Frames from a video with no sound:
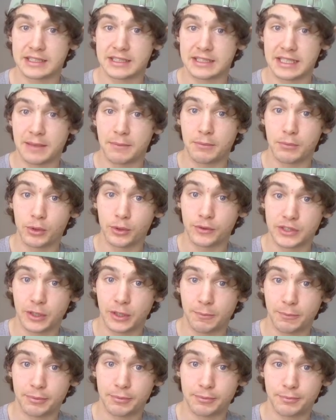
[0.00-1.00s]
You see it moves
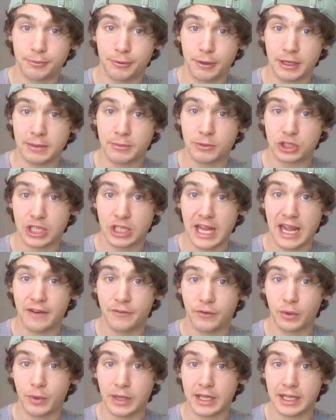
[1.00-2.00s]
up pretty much
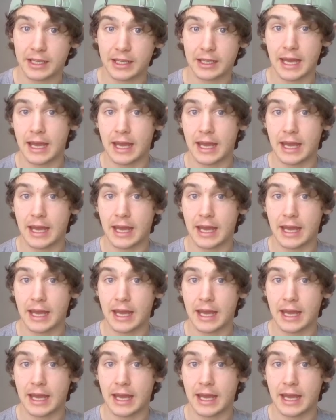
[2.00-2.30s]
every week.